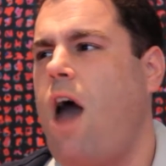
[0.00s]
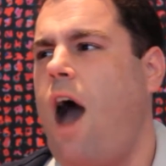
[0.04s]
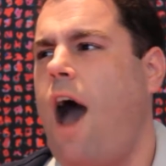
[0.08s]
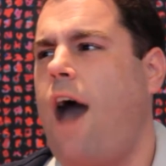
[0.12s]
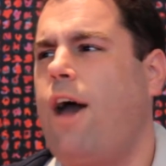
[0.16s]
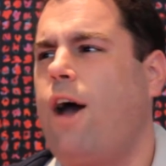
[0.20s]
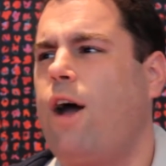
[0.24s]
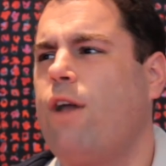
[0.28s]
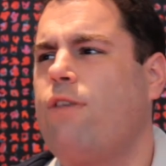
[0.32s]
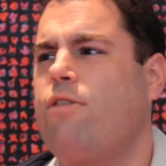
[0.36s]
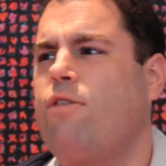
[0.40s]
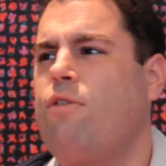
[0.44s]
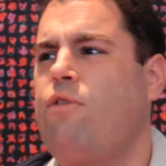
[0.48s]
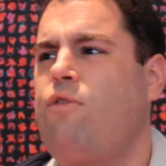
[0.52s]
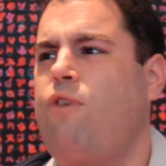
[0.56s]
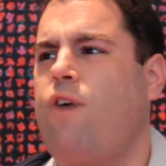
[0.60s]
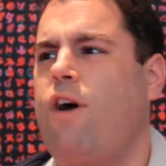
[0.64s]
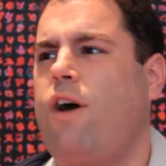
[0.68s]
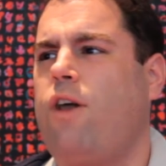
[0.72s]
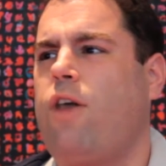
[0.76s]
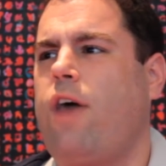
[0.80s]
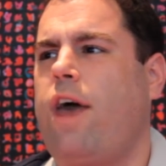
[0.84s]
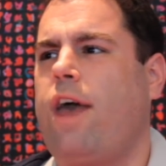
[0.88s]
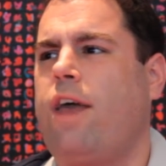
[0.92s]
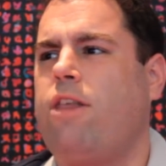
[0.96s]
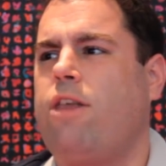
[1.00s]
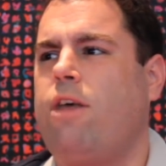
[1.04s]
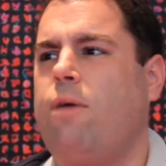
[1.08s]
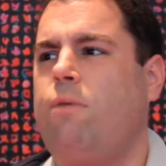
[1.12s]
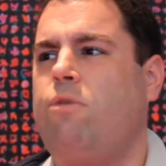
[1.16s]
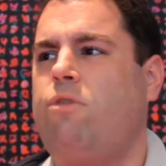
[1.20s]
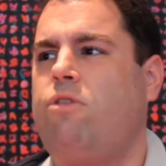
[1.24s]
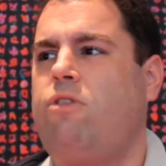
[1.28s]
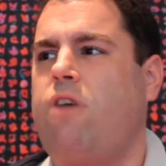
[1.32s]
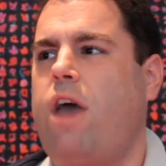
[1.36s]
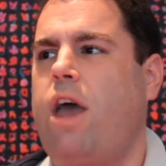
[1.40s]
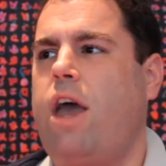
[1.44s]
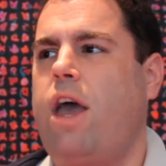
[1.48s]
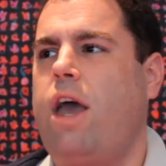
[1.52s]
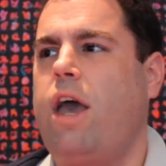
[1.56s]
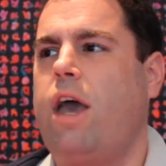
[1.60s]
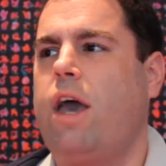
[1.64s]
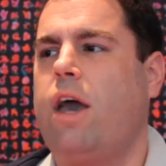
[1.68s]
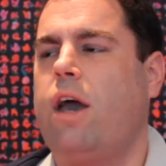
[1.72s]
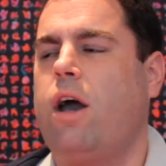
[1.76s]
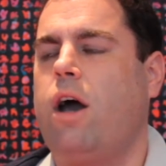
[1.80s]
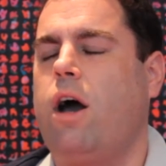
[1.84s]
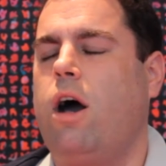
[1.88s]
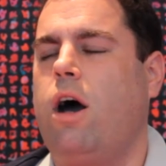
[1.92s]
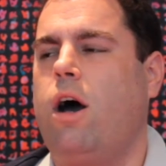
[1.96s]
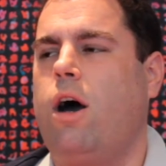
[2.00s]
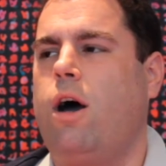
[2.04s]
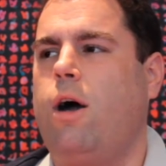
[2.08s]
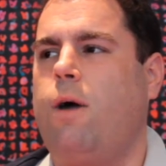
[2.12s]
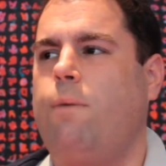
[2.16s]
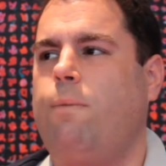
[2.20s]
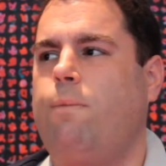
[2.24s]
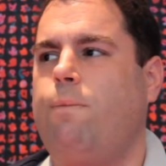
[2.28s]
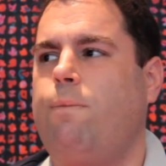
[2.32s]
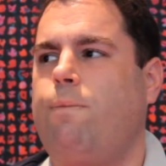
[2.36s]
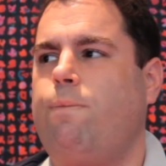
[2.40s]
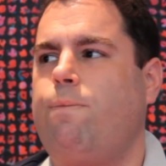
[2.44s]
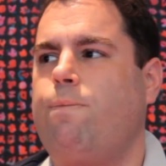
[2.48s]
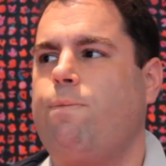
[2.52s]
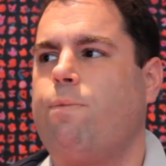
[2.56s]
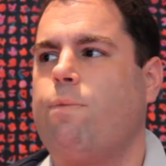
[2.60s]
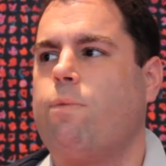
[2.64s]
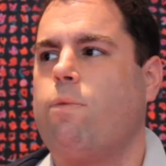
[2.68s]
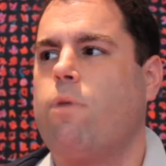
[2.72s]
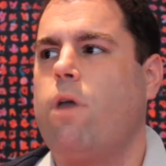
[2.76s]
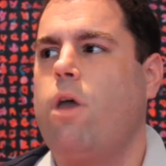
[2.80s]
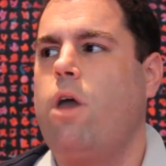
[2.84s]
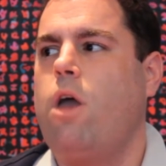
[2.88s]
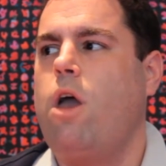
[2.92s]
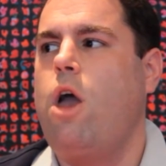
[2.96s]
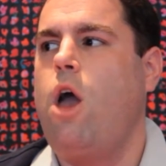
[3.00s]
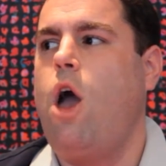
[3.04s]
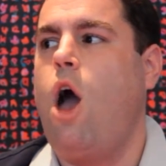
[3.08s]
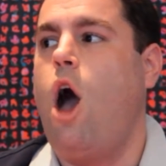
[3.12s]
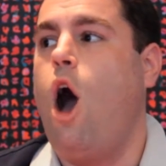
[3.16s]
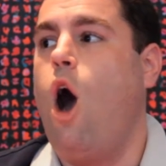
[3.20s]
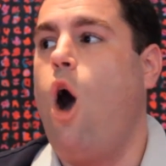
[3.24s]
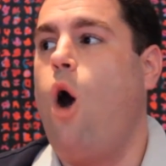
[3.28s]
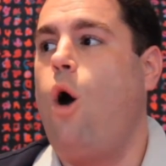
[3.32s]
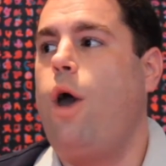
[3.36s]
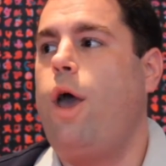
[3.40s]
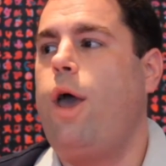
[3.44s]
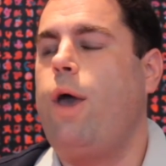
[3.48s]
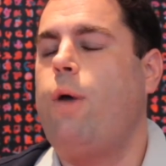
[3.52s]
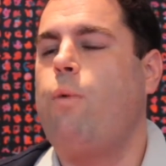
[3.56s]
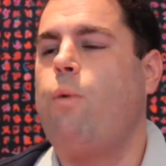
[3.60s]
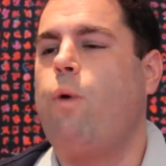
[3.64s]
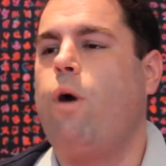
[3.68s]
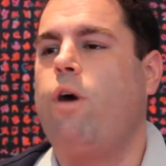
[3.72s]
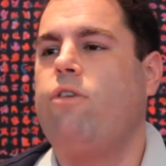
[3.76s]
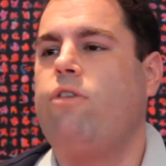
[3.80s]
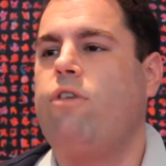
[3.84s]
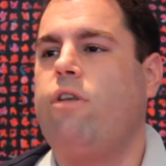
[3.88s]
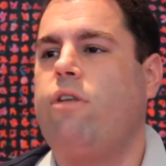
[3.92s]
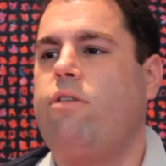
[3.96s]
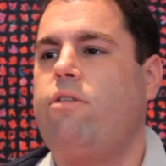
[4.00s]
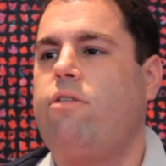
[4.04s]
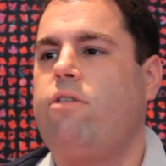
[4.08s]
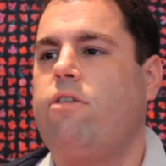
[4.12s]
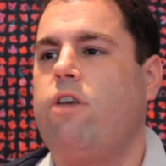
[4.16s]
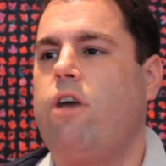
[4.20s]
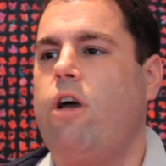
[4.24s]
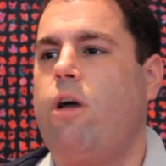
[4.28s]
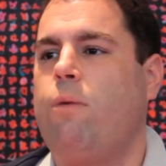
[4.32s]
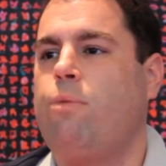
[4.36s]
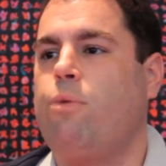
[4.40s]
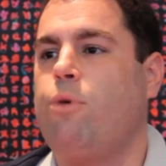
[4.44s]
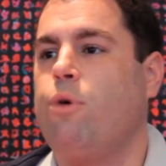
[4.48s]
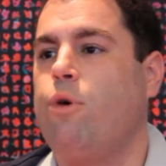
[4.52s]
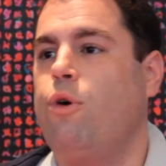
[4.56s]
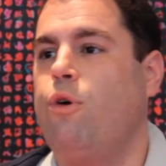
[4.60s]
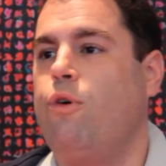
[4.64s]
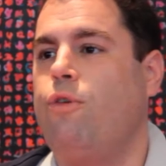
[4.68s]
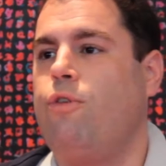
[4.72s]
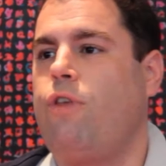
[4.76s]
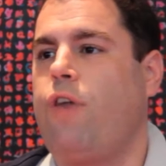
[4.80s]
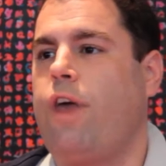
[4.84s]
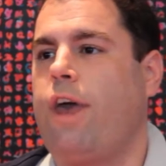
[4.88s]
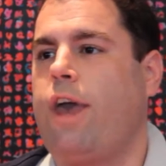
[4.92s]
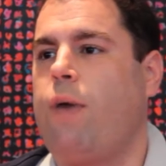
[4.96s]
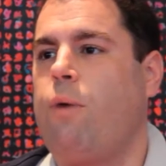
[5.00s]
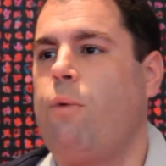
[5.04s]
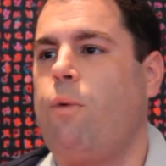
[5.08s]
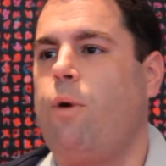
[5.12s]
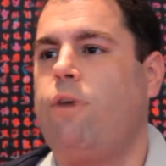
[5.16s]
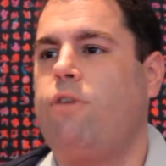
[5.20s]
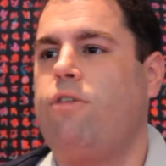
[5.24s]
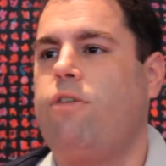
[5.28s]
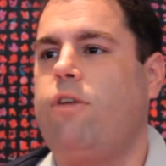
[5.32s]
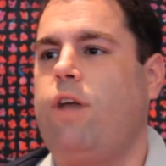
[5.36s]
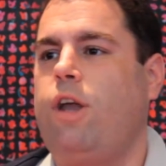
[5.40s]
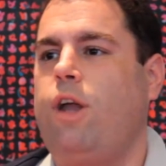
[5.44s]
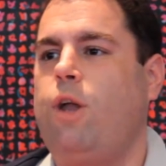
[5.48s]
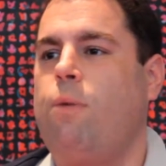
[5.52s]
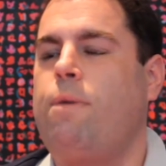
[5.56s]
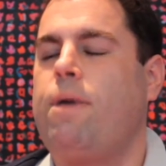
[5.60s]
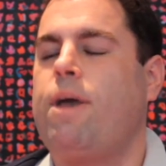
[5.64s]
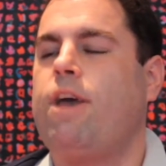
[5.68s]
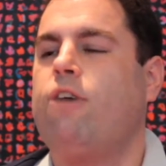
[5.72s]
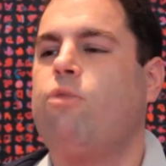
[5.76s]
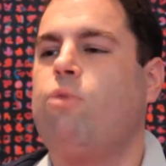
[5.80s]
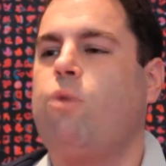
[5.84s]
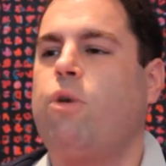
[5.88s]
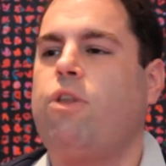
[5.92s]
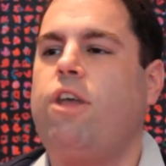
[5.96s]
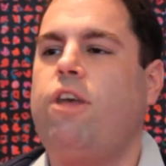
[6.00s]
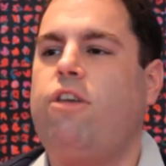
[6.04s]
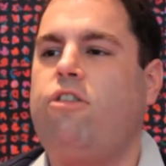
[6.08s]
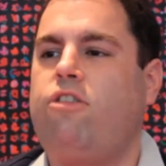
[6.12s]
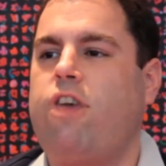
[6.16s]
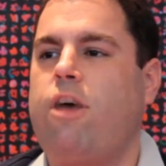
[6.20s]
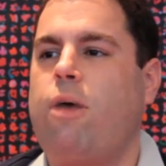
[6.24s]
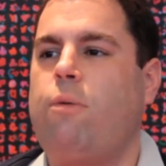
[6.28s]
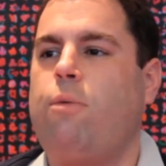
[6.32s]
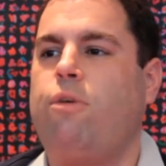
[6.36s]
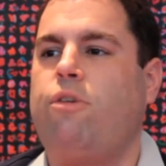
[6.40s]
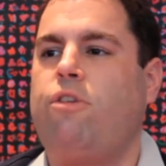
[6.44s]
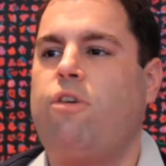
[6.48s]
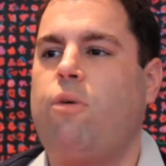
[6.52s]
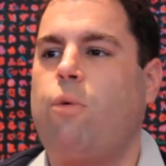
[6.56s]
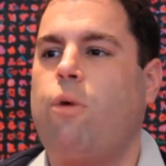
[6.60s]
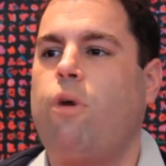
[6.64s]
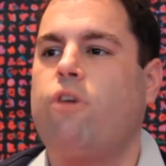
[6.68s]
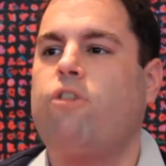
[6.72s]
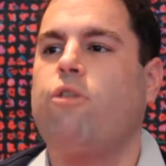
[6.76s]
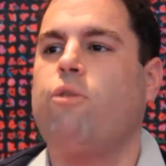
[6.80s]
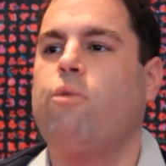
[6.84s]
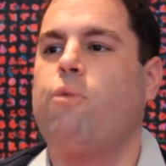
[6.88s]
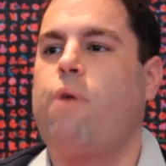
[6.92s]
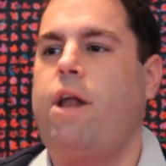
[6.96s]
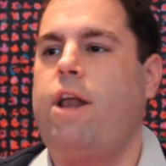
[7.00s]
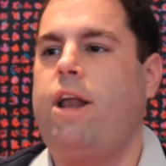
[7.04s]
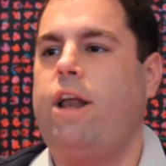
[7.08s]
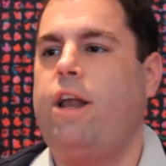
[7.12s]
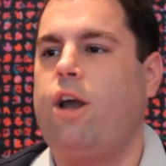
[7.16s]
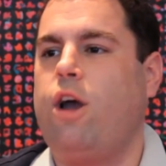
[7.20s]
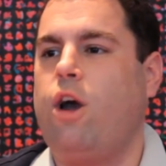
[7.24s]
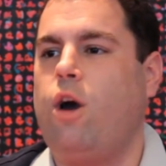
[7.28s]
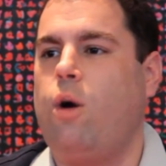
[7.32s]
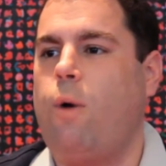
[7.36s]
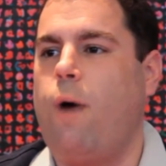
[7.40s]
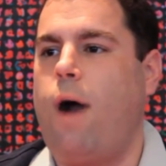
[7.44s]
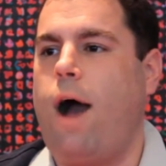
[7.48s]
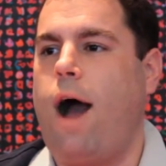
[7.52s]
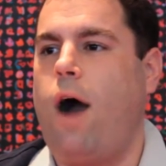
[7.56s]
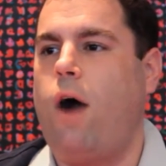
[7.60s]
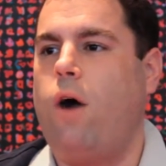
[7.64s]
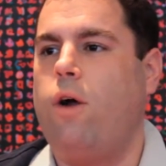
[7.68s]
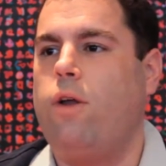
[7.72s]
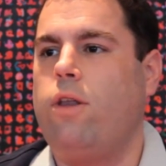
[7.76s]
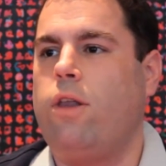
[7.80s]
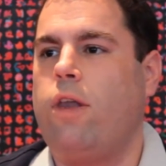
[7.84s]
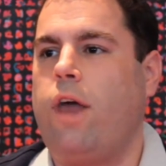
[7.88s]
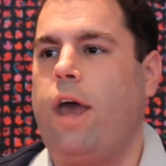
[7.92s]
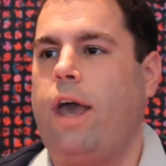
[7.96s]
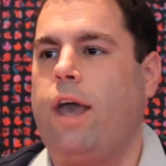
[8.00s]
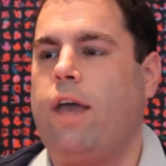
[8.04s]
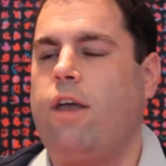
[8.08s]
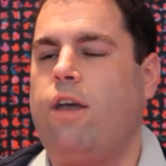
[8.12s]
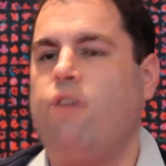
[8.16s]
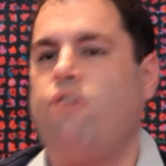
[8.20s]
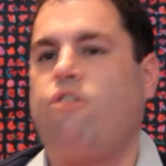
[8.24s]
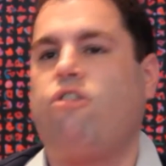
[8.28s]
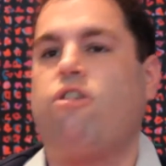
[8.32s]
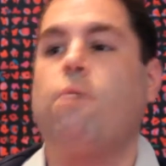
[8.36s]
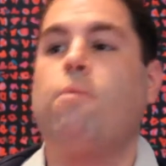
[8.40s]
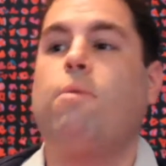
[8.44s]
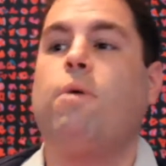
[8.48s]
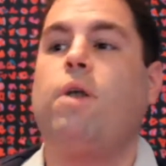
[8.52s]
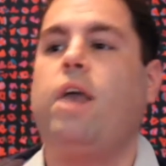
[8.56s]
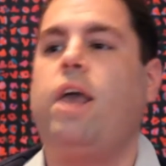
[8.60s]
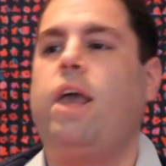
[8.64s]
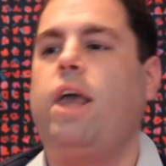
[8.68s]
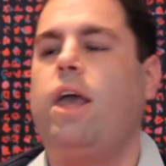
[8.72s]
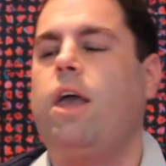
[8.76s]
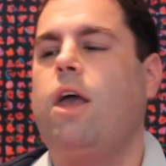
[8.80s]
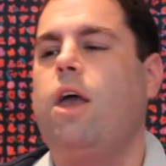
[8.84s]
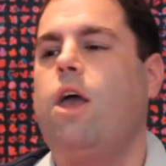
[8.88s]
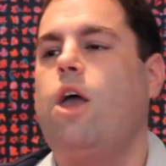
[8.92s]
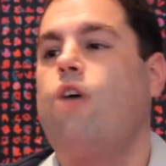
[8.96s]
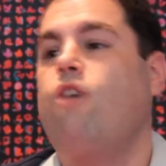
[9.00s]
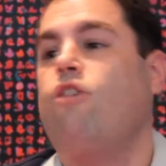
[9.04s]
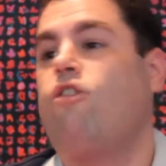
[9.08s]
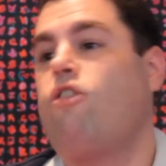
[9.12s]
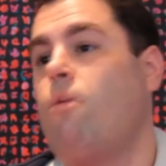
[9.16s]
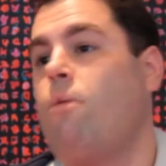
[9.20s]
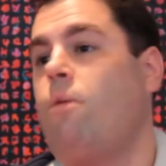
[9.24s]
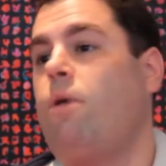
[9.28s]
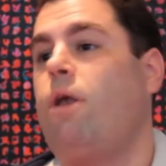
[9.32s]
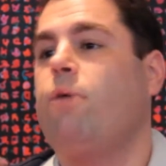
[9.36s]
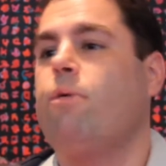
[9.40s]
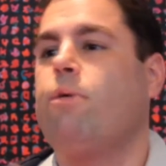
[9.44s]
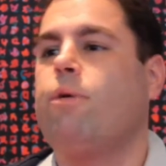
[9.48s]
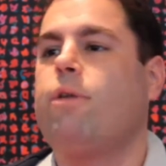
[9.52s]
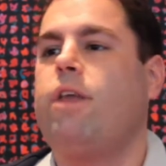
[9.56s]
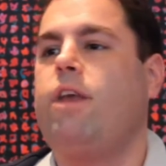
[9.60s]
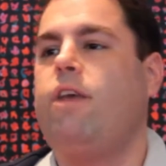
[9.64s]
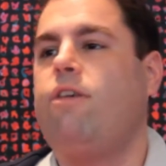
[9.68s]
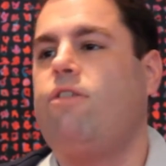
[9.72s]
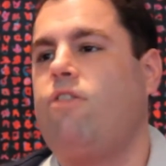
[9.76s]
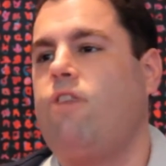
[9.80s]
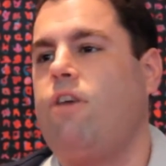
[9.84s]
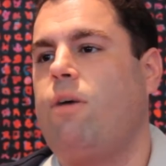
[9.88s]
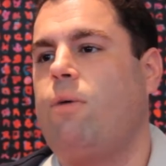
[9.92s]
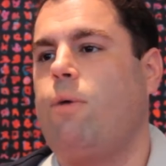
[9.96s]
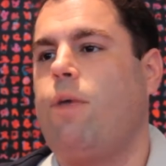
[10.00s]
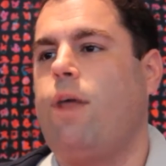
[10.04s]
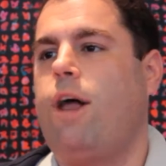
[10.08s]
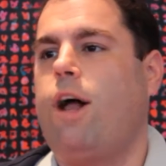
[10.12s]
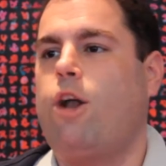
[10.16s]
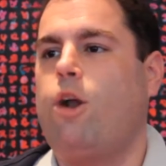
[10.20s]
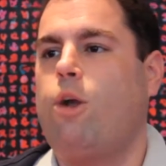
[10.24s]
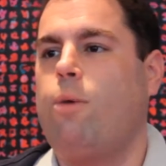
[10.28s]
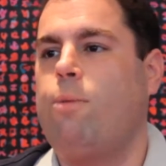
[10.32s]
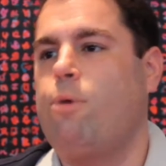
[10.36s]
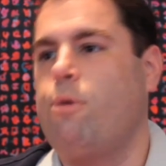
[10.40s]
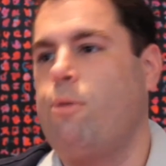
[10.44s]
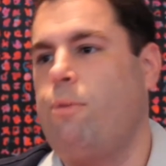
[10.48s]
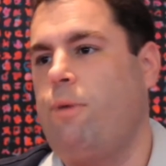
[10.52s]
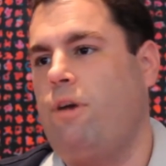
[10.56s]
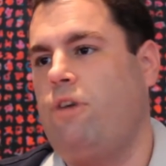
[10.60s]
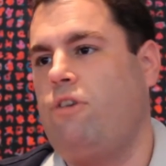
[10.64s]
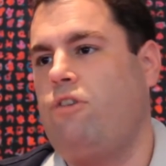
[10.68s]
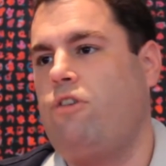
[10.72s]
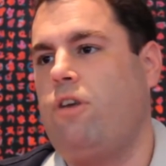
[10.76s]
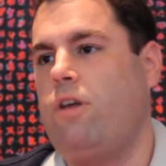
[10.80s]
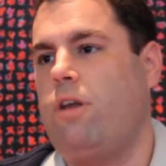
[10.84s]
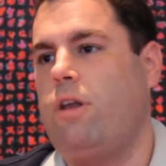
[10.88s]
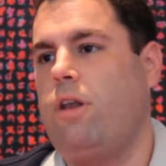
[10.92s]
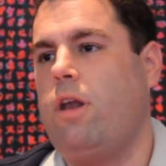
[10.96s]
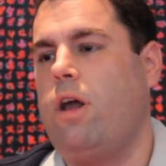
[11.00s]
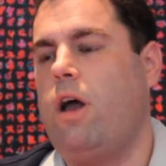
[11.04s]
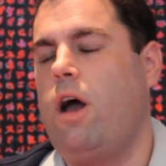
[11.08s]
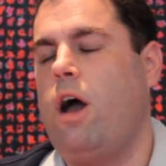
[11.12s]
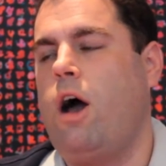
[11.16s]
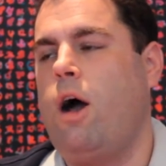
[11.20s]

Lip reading: I also felt like them saying, oh, it wasn't approved. Like, it wasn't, you know, because what they said was it wasn't ready to go out. Like, somebody released it without our permission.